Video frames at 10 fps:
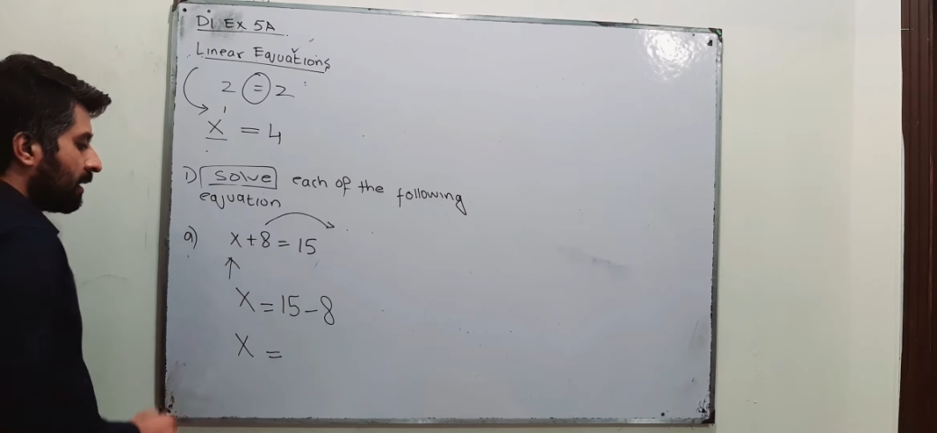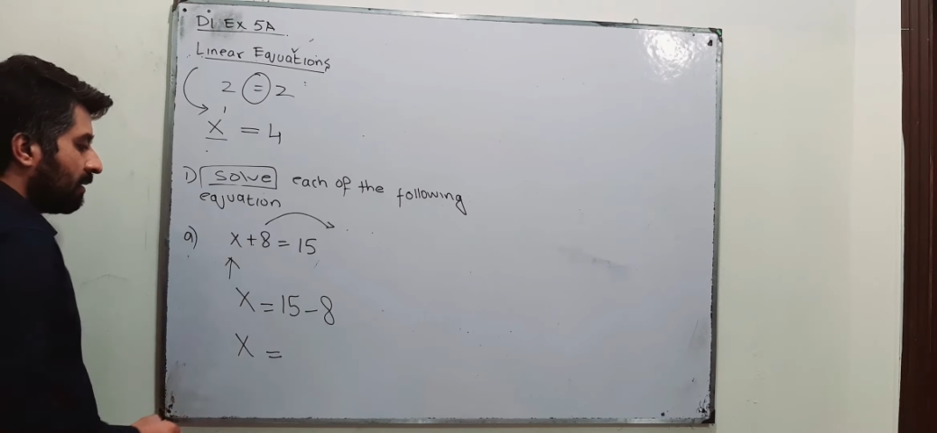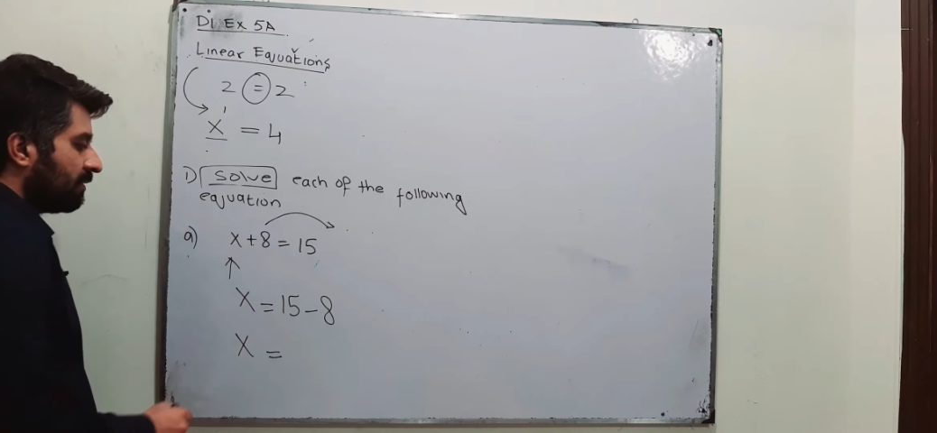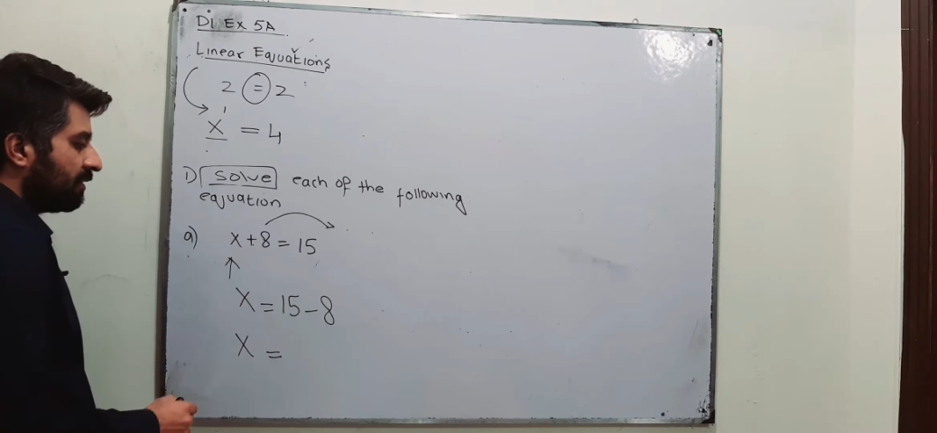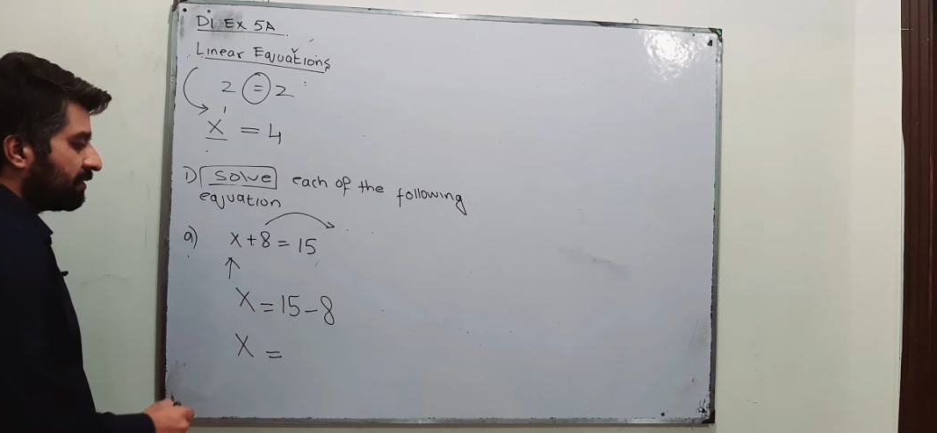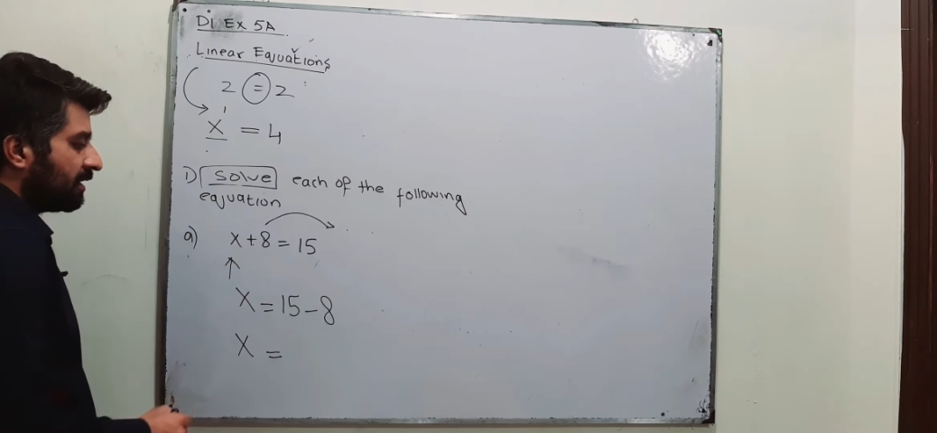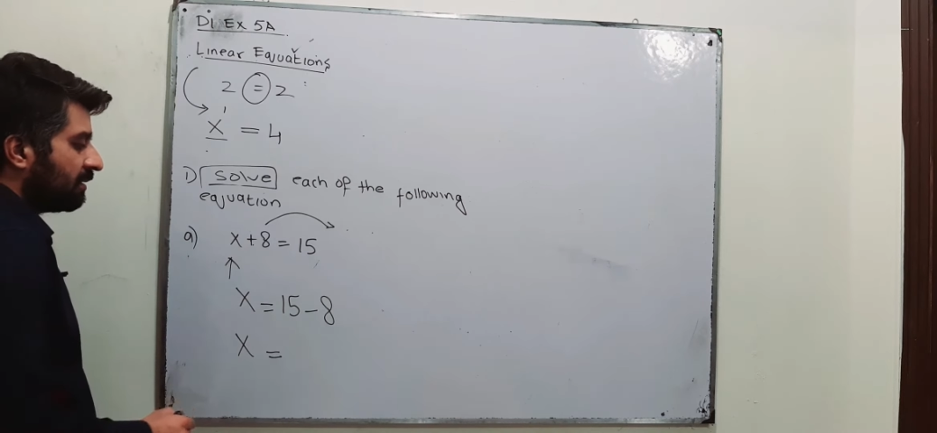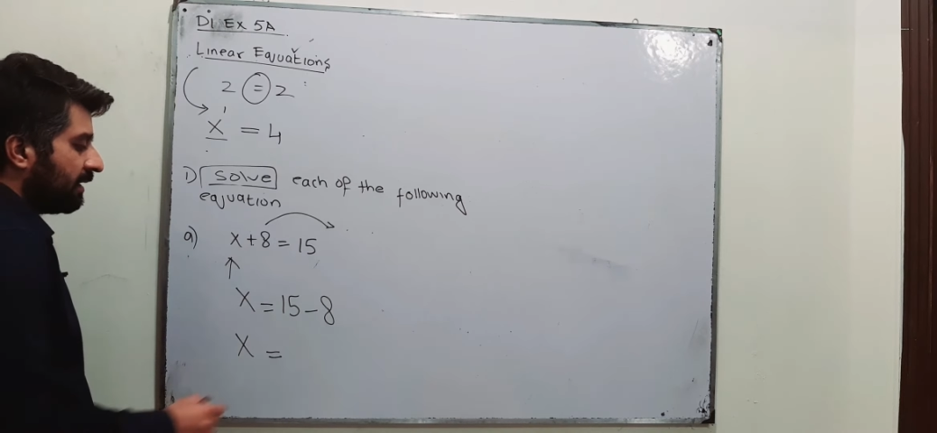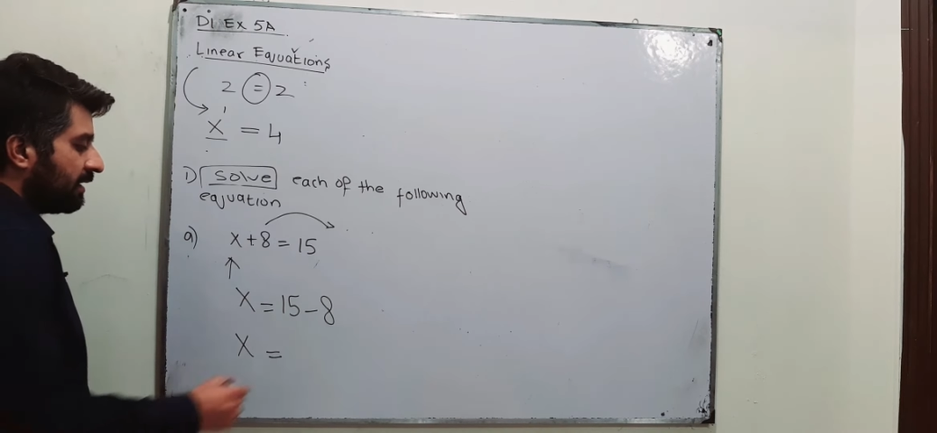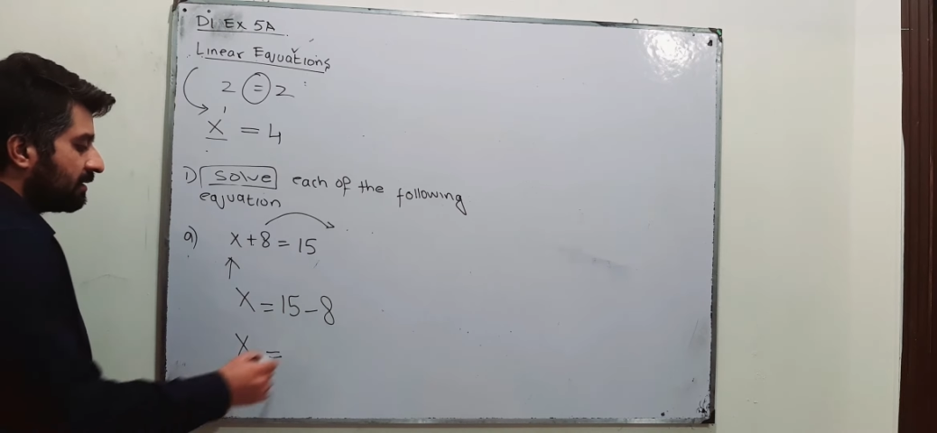15
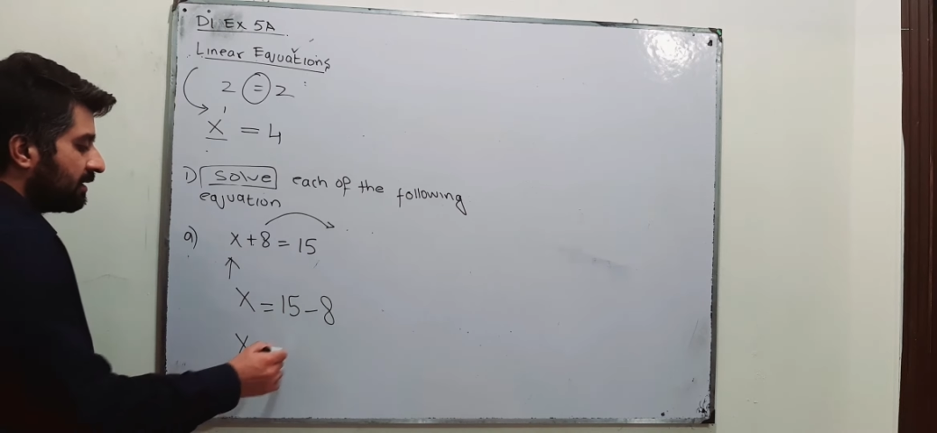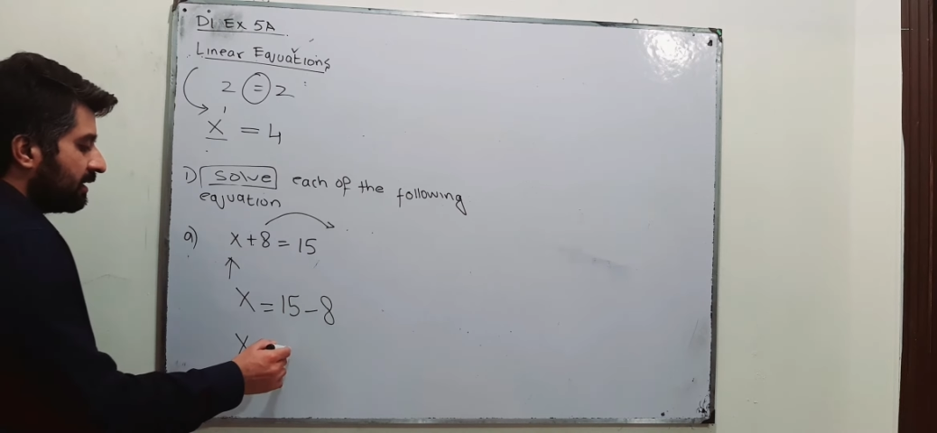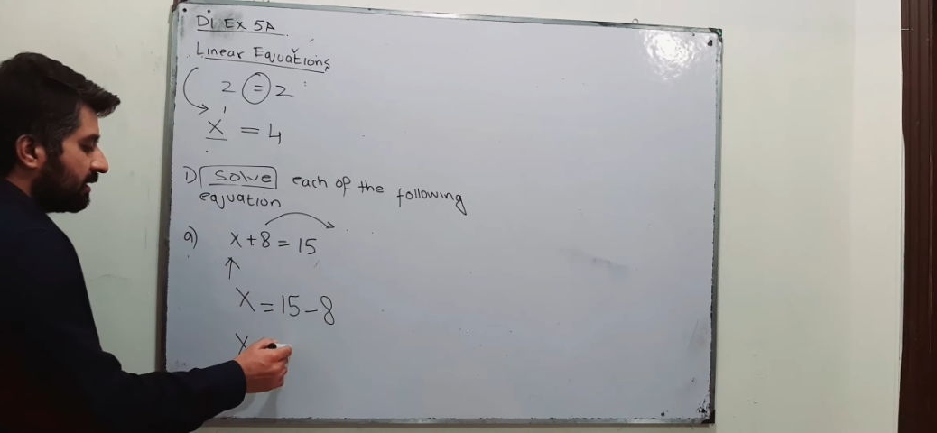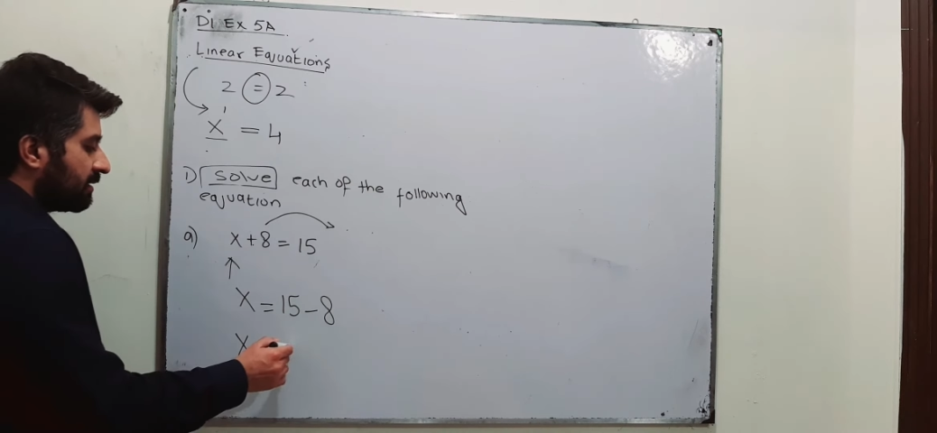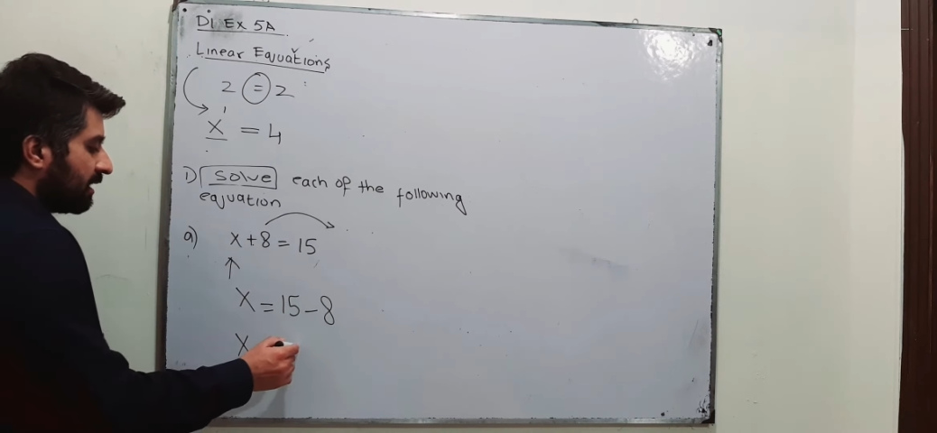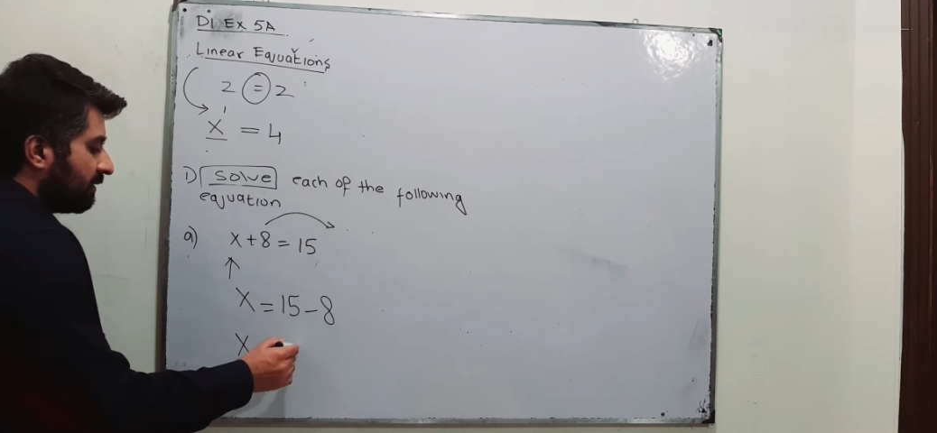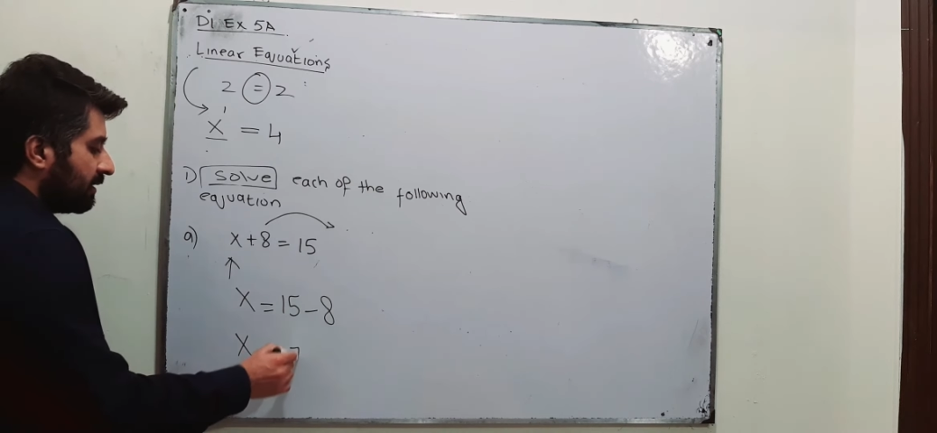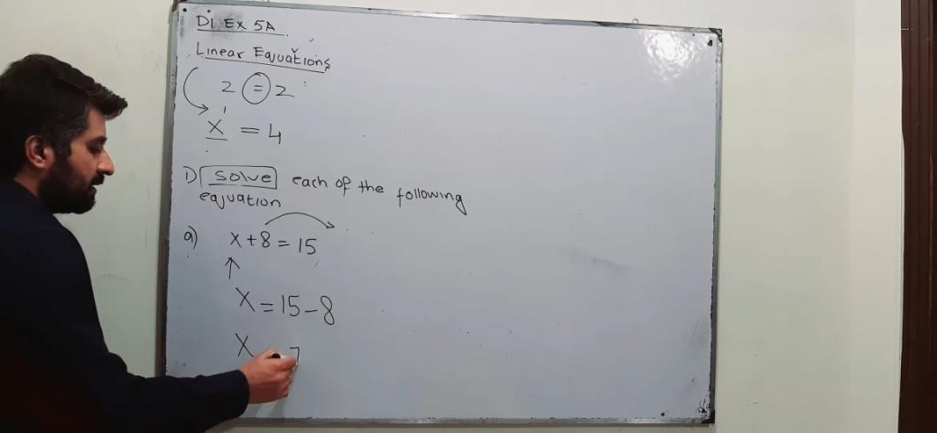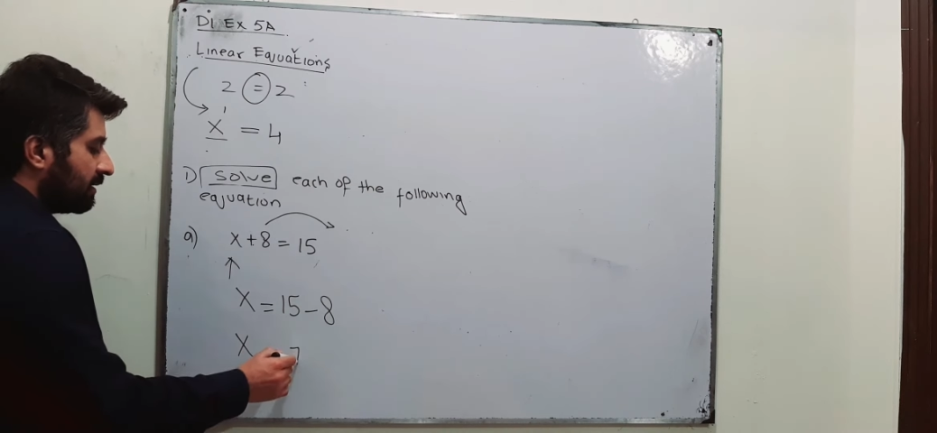minus 8 is 7.